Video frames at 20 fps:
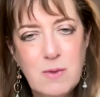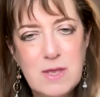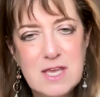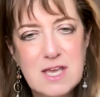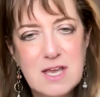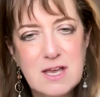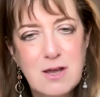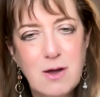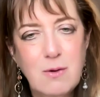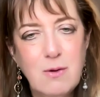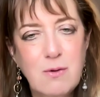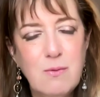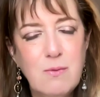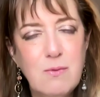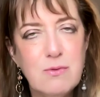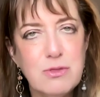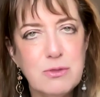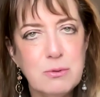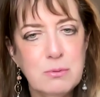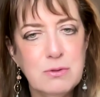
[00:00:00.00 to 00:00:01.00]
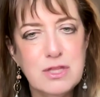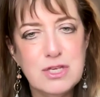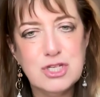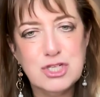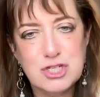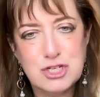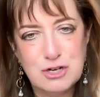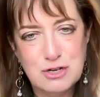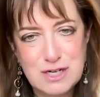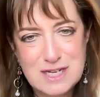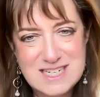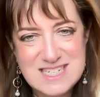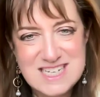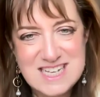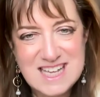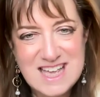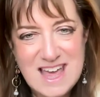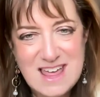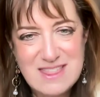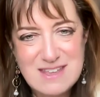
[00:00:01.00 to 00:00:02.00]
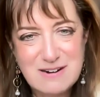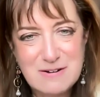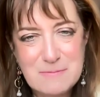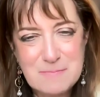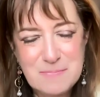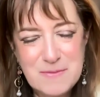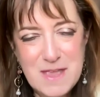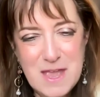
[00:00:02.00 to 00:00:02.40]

we can go through this journey together.